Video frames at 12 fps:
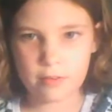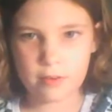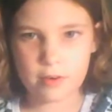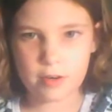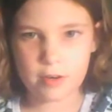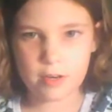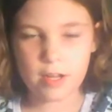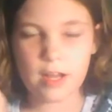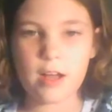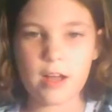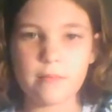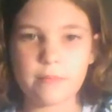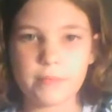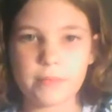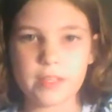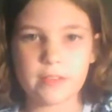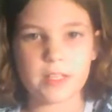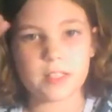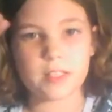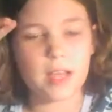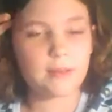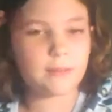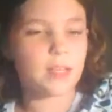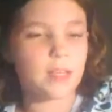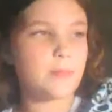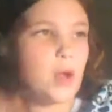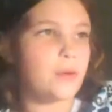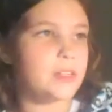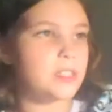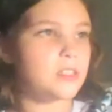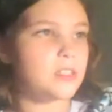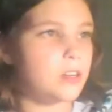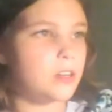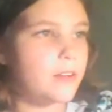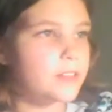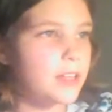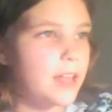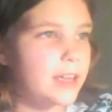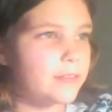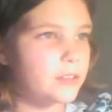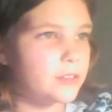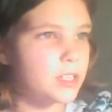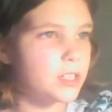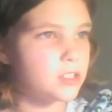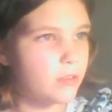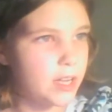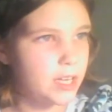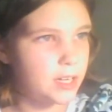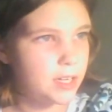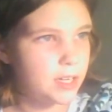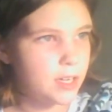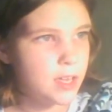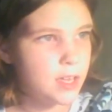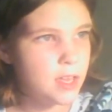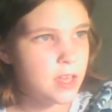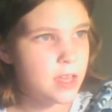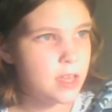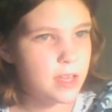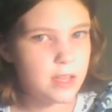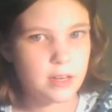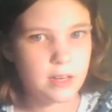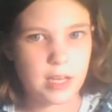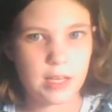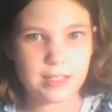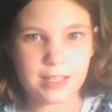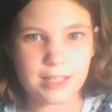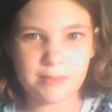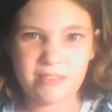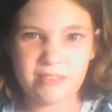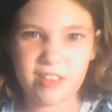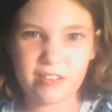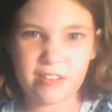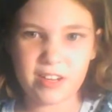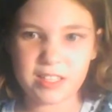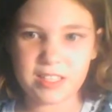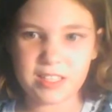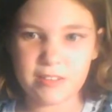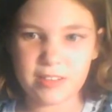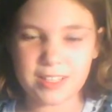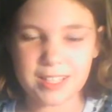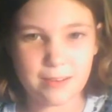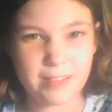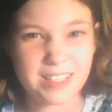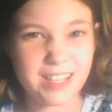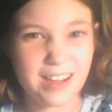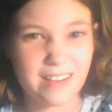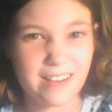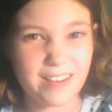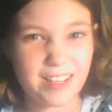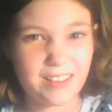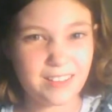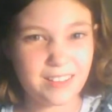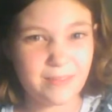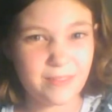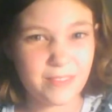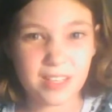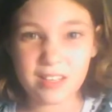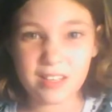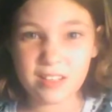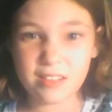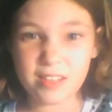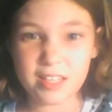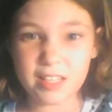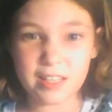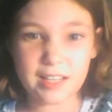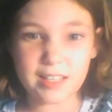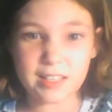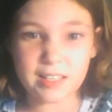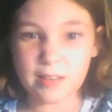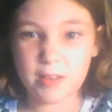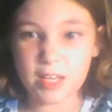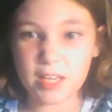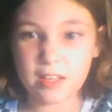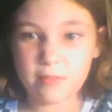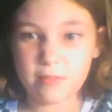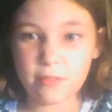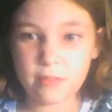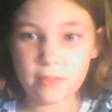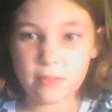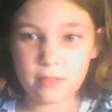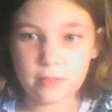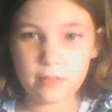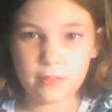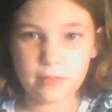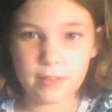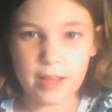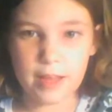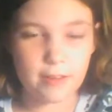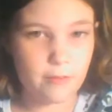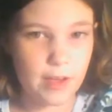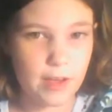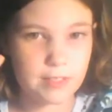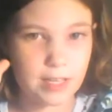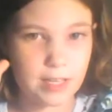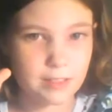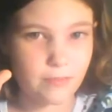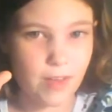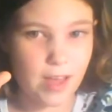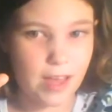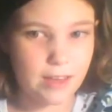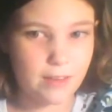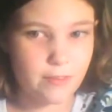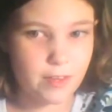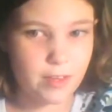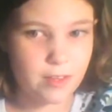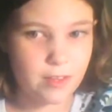4. I'm going to turn off the light if you just joined, and it's going to be flickering, so it's going to be scary, like the TV. I'll give you 5 seconds. 5,